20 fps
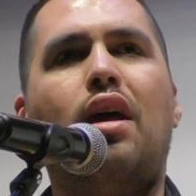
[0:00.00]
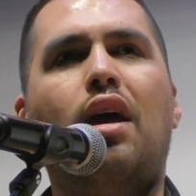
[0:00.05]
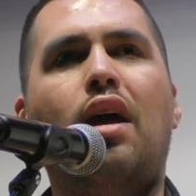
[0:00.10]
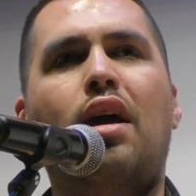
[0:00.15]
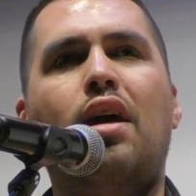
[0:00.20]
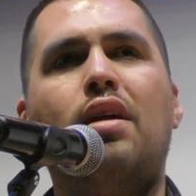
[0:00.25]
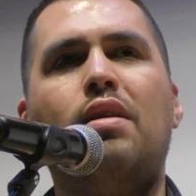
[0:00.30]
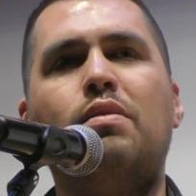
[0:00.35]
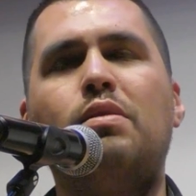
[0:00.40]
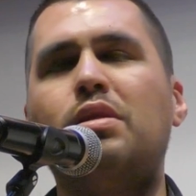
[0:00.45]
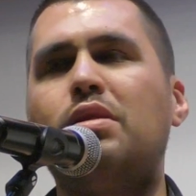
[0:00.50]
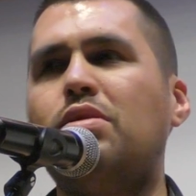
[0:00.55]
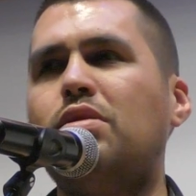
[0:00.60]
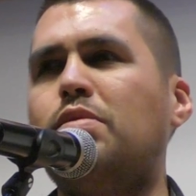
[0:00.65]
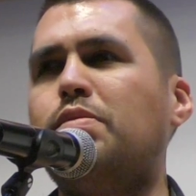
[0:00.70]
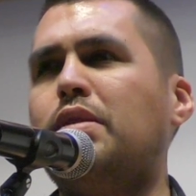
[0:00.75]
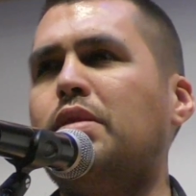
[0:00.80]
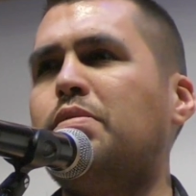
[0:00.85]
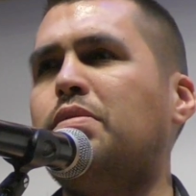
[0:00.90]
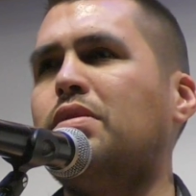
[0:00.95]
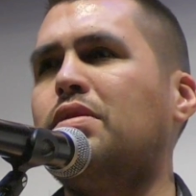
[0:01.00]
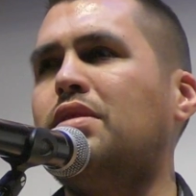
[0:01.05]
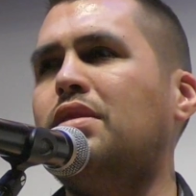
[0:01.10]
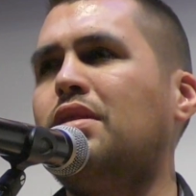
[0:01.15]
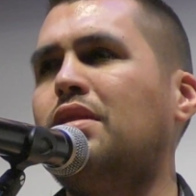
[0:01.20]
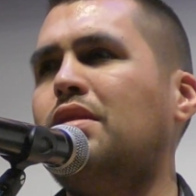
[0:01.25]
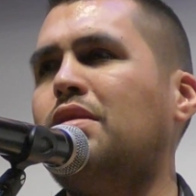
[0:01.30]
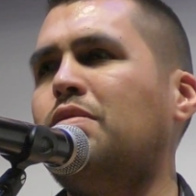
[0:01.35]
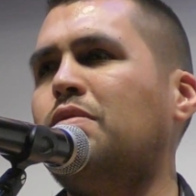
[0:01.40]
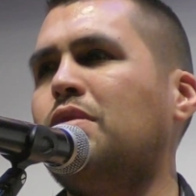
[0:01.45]
And what those people
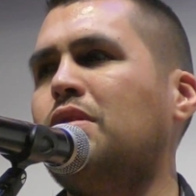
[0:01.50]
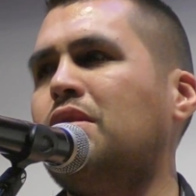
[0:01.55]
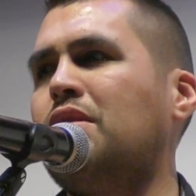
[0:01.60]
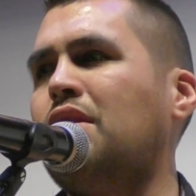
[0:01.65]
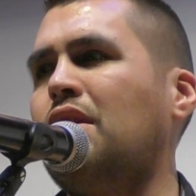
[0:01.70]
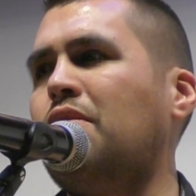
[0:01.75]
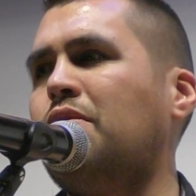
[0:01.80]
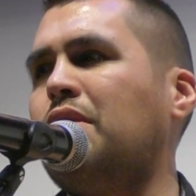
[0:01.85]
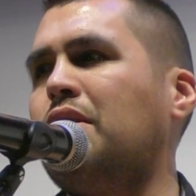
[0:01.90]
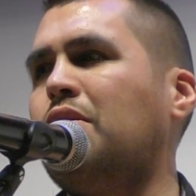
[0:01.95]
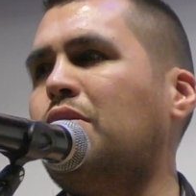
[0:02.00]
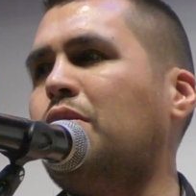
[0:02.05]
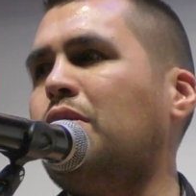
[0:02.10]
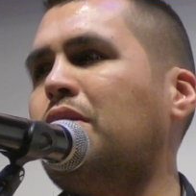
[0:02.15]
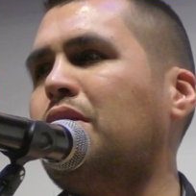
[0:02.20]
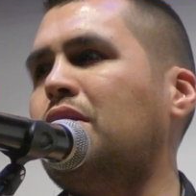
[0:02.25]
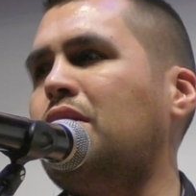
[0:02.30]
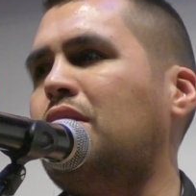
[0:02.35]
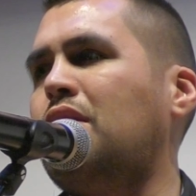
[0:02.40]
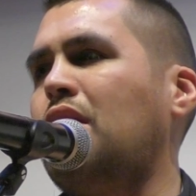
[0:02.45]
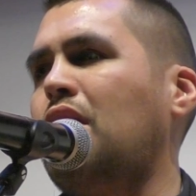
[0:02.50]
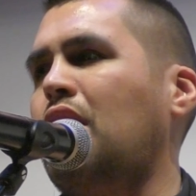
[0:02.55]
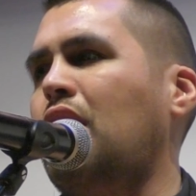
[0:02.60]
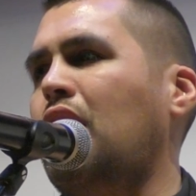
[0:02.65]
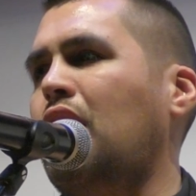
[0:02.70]
did was they recorded